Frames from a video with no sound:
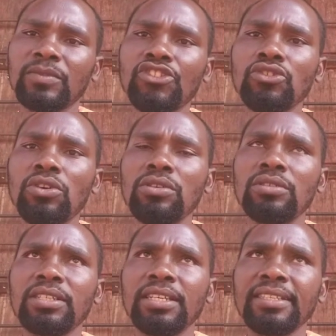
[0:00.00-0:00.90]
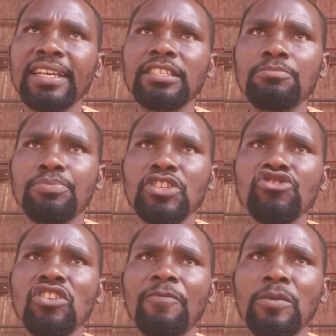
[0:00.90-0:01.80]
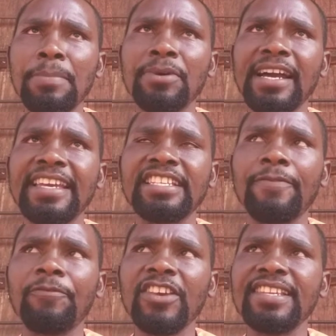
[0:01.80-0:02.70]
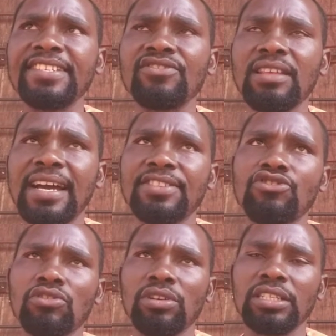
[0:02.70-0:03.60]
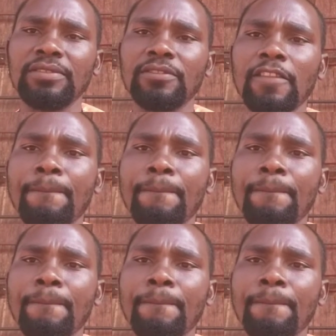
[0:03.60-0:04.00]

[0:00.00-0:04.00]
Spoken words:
So, take a piece of paper and finish that story.